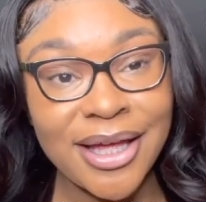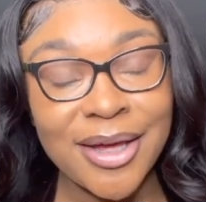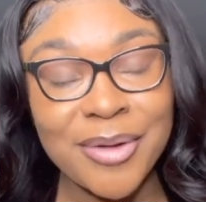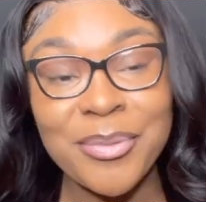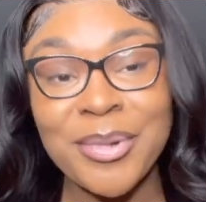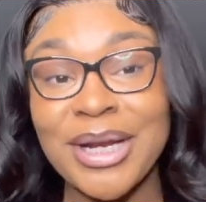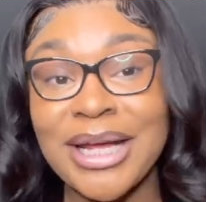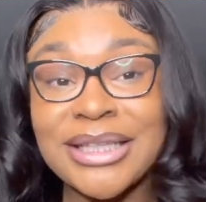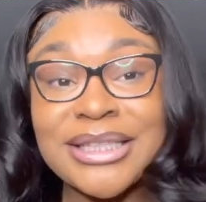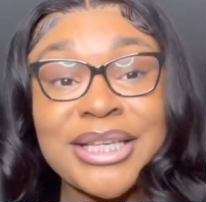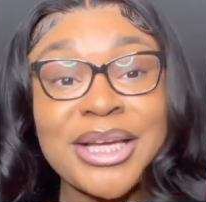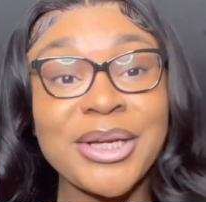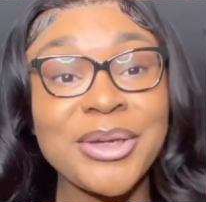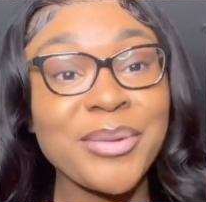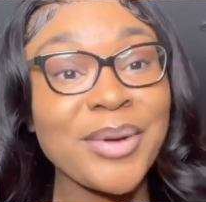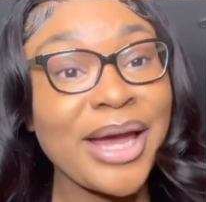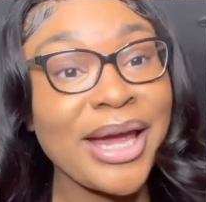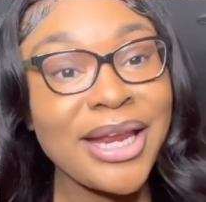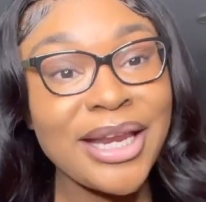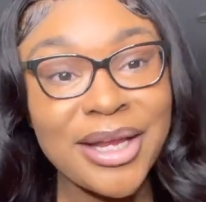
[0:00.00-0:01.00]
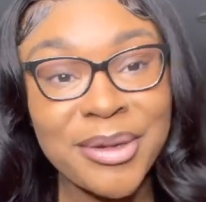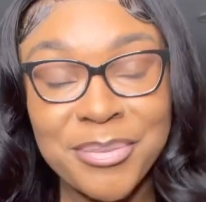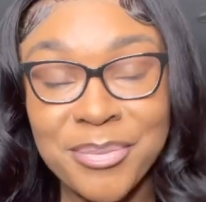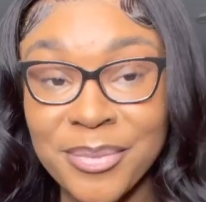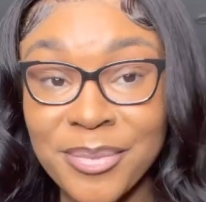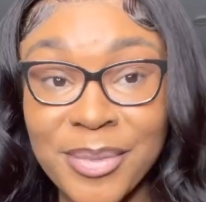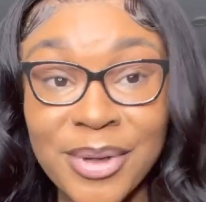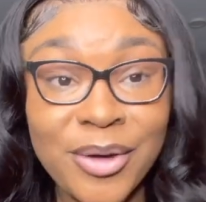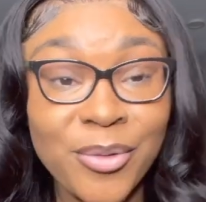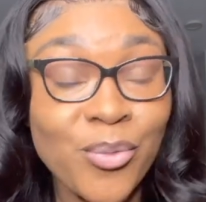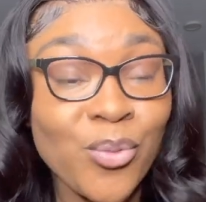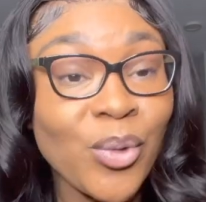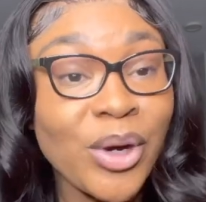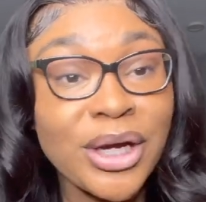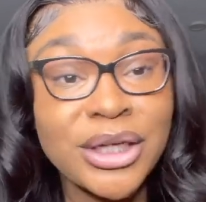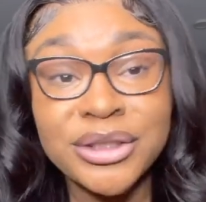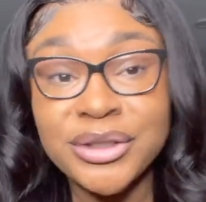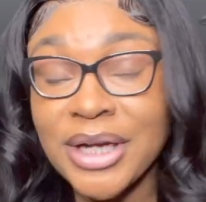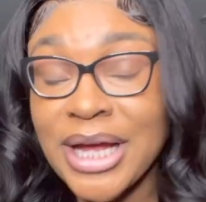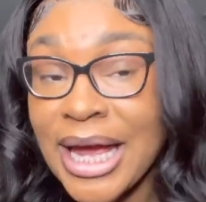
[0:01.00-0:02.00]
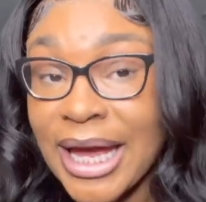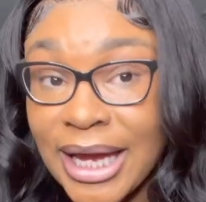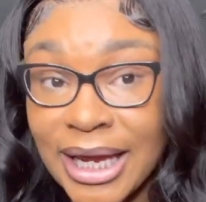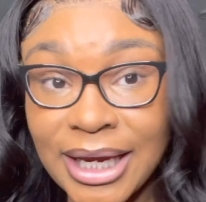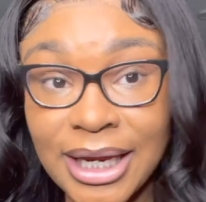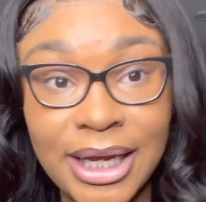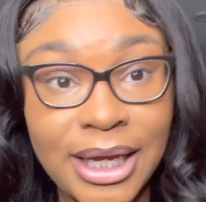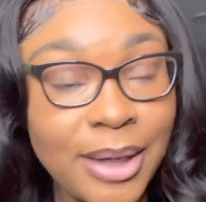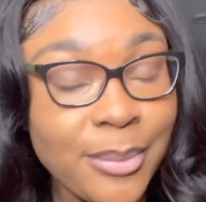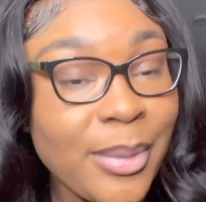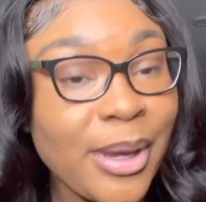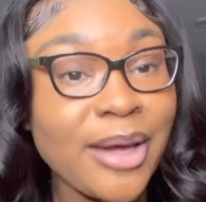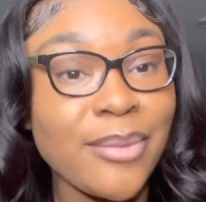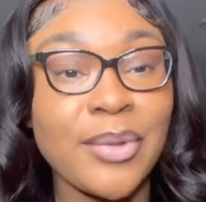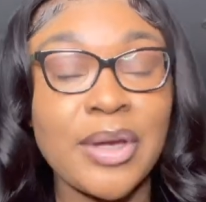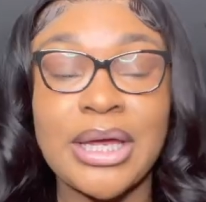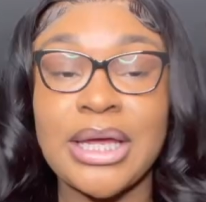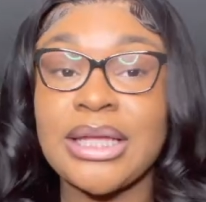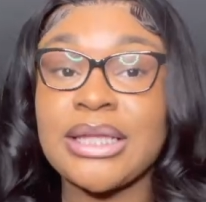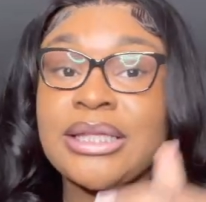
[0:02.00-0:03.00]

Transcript: When I tell you 180, baby,